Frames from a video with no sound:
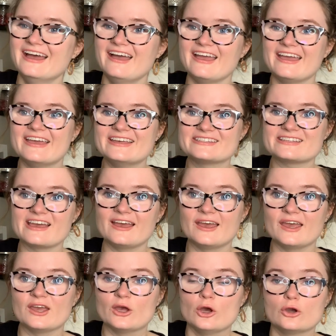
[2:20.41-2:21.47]
is
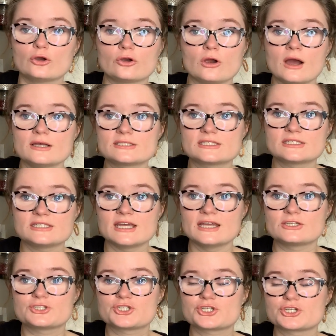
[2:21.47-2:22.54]
a cross
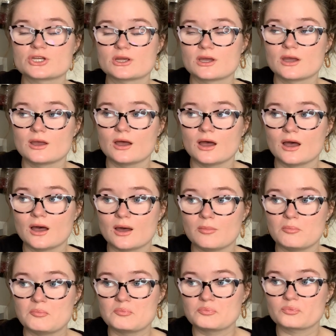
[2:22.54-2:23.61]
stitch
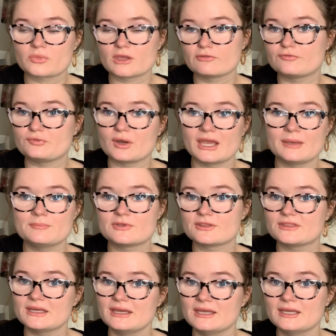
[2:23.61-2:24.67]
um, framed
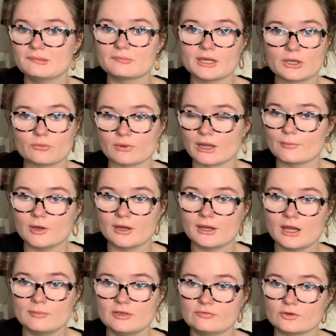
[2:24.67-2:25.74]
thing my grandma
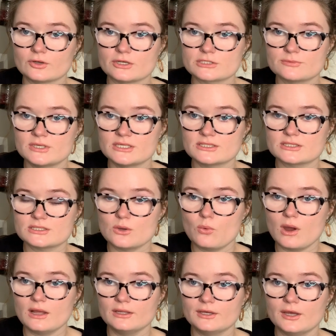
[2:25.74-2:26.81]
got me for Christmas a
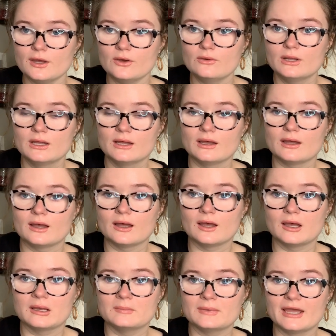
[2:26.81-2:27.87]
while ago.
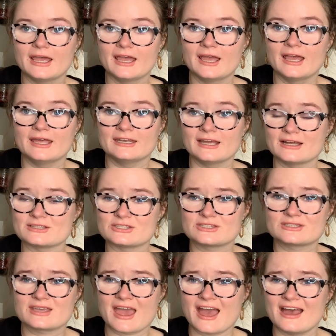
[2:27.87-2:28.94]
Um, and yeah,
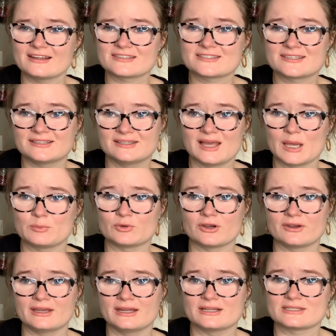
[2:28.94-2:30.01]
it's cats in a
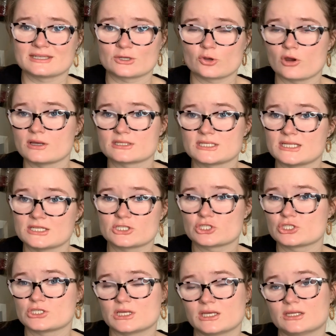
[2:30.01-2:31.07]
library, and it's like cross
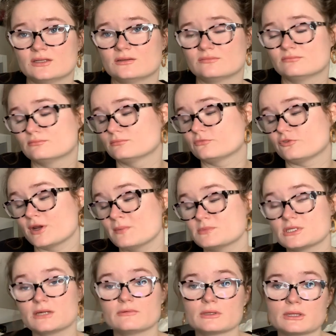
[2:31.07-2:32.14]
stitched and framed
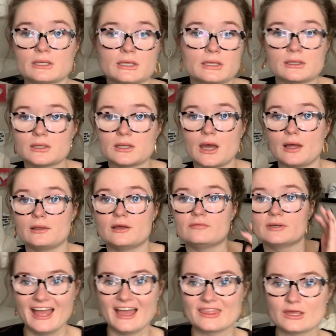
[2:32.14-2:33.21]
and everything, and I love
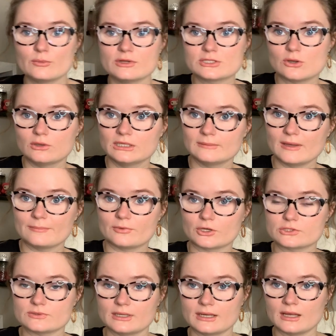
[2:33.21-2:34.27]
it. And then what's holding my
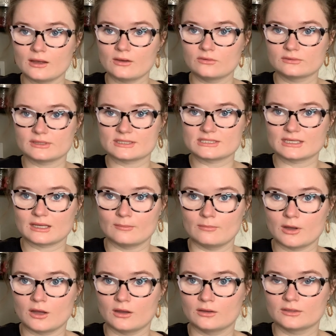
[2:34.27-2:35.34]
books right now, that's like a
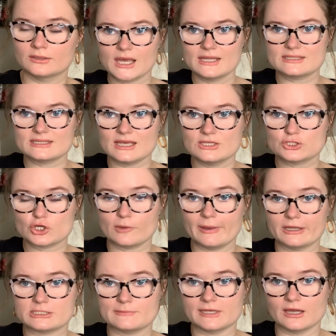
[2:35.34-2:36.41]
mug. It says you're
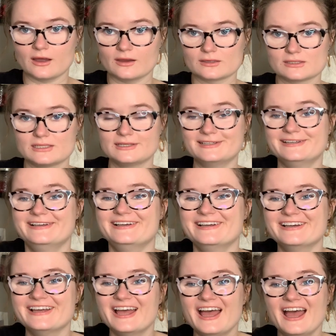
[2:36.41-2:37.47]
about to be hugged.
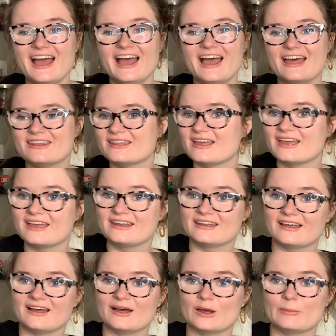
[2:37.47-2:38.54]
And then
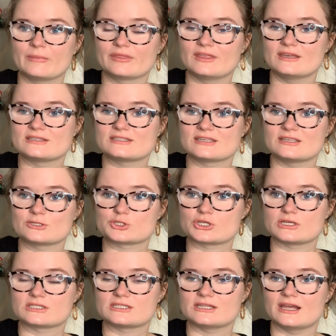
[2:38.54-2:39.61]
um, this is
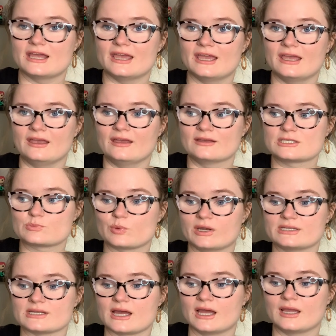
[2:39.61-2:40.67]
just a
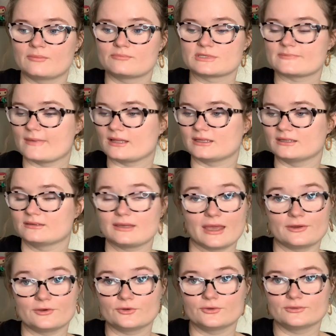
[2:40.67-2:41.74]
springtime smelling
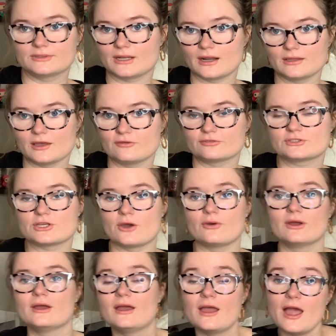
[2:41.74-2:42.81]
candle that I love. So
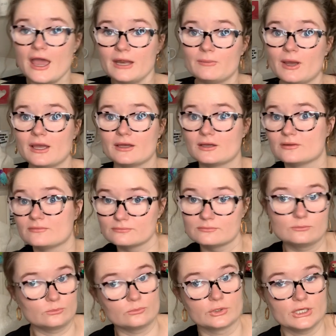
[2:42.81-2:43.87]
anyway,
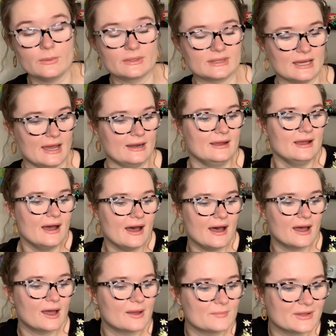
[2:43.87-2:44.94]
we're done with that.
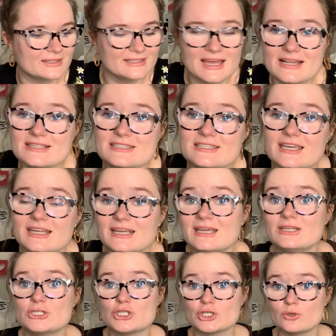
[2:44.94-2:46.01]
Um, let's get
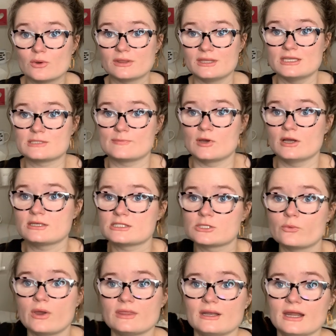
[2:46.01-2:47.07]
into these books. The
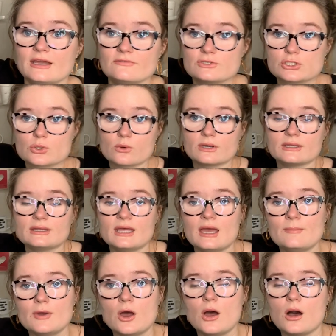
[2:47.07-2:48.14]
way that I have sorted
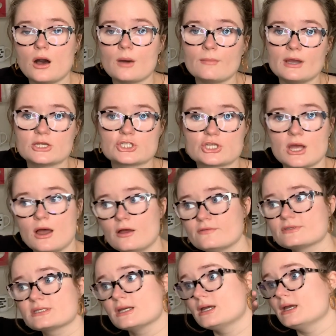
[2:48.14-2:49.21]
them on my
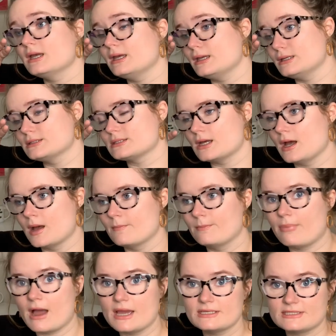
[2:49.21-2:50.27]
shelves is um,
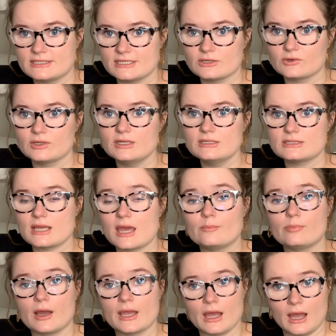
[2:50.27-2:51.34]
by series and
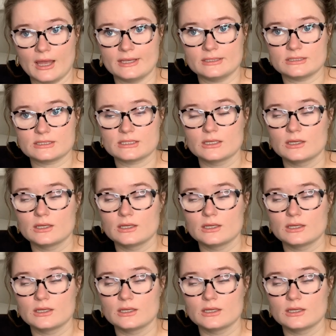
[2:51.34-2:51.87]
by height.